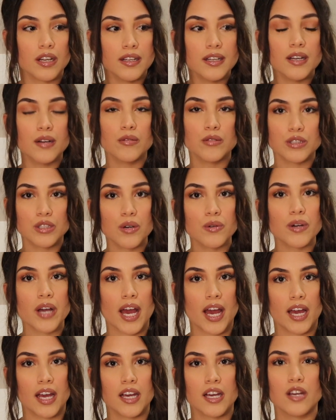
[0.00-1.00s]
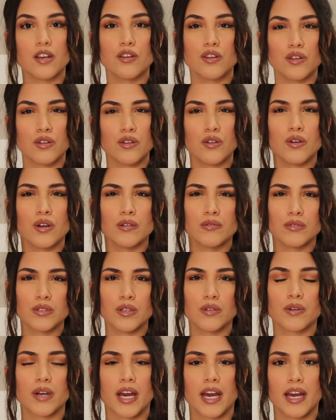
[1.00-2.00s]
it was okay, you know, it was
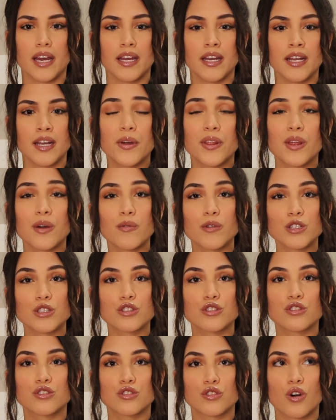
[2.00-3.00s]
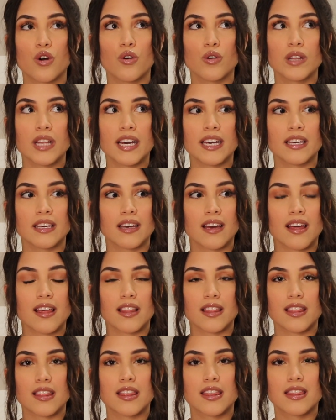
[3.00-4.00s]
okay, but they were so like
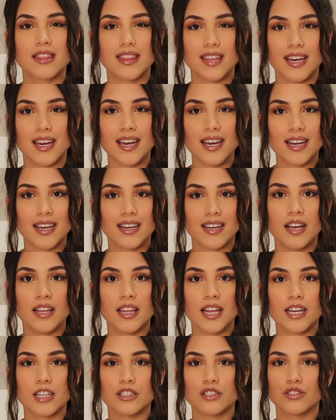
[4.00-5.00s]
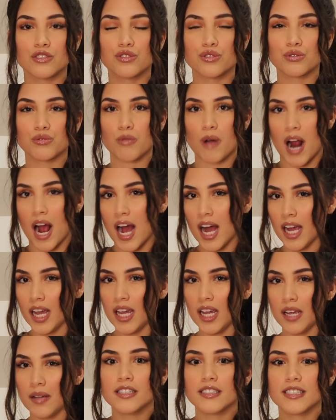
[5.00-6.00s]
thick and like dry
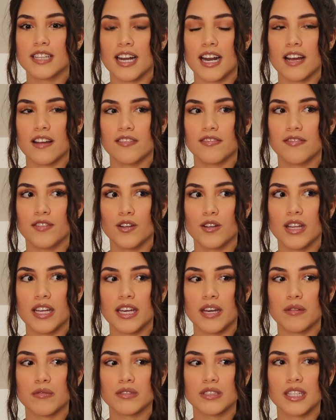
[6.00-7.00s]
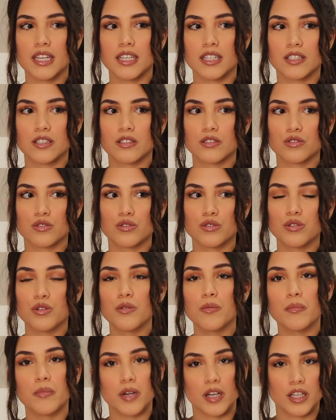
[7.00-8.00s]
that I feel like it was like too
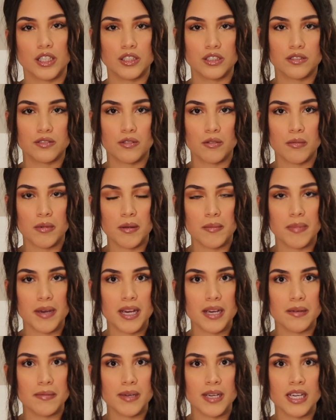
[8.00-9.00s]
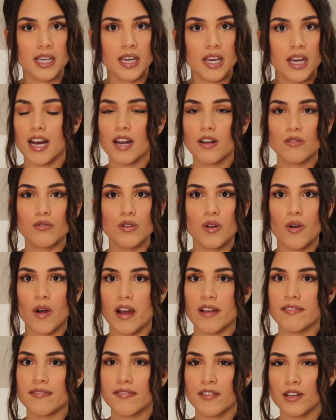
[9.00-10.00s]
much for my baby. I don't know,
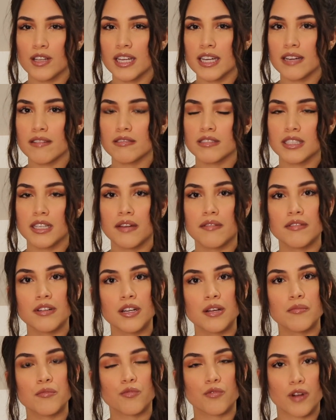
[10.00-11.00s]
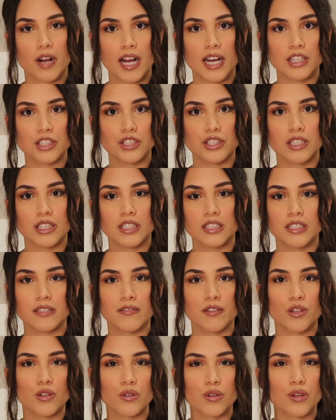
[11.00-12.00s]
I feel like it was giving him rashes
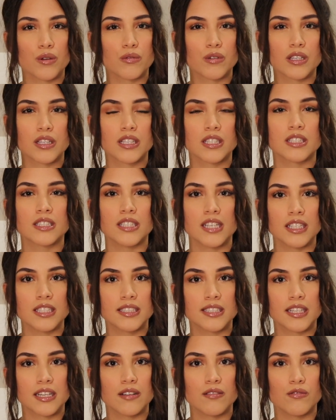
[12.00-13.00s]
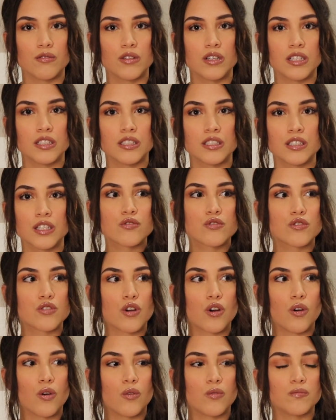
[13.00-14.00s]
even though they were the sensitive ones.
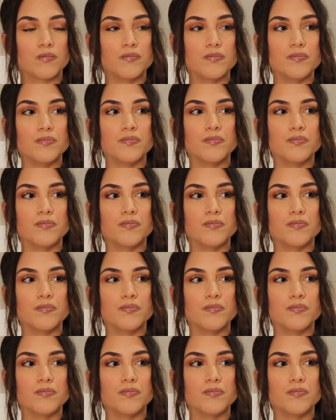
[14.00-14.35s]
So